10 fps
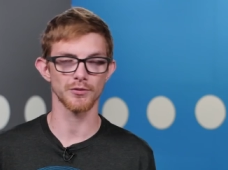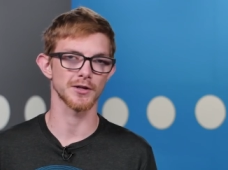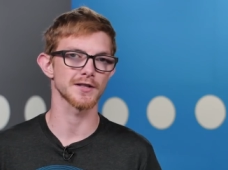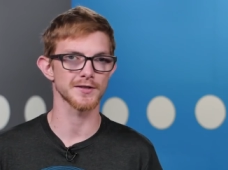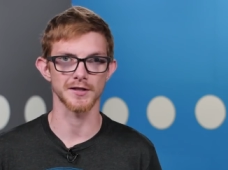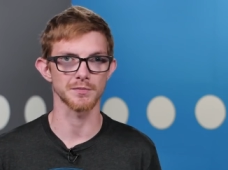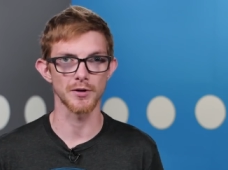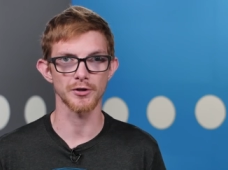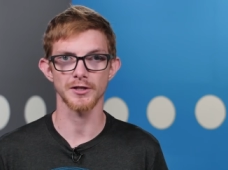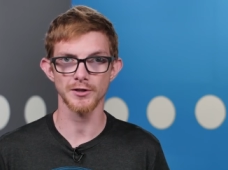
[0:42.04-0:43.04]
three to six
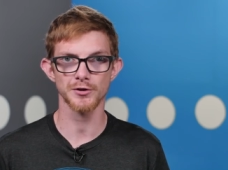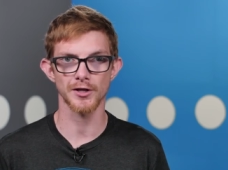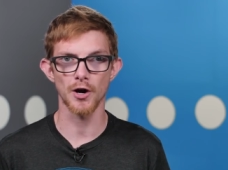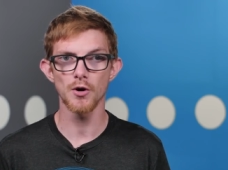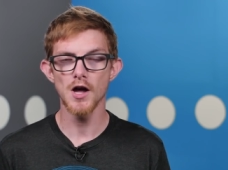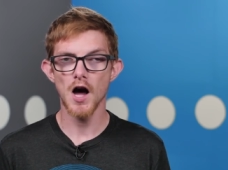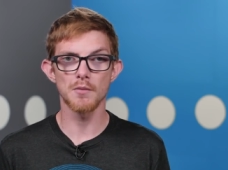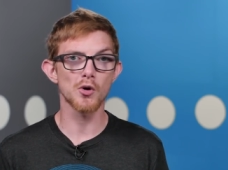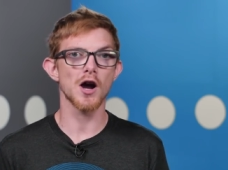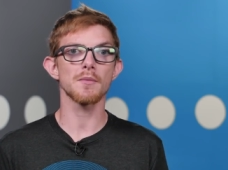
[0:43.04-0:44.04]
million years ago, a
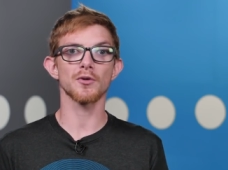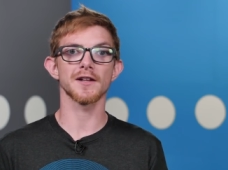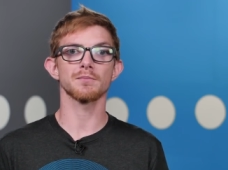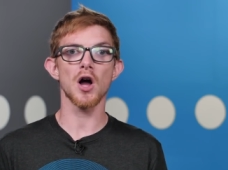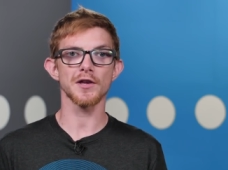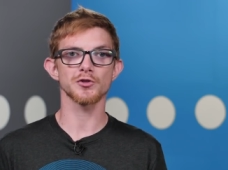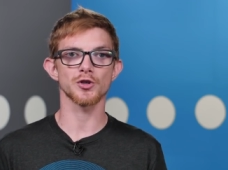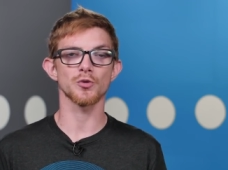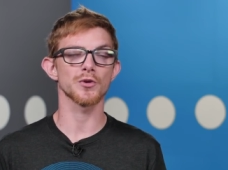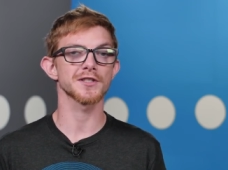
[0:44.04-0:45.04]
more upright
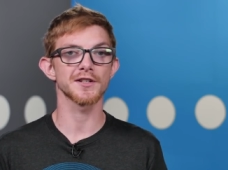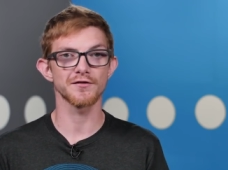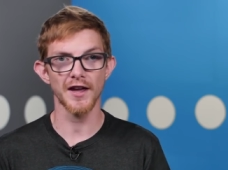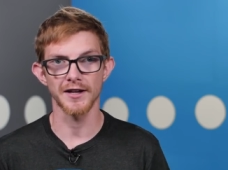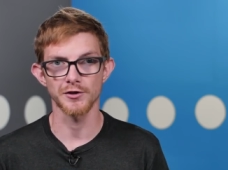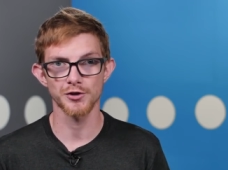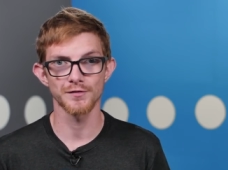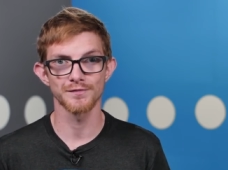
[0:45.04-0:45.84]
posture was an advantage.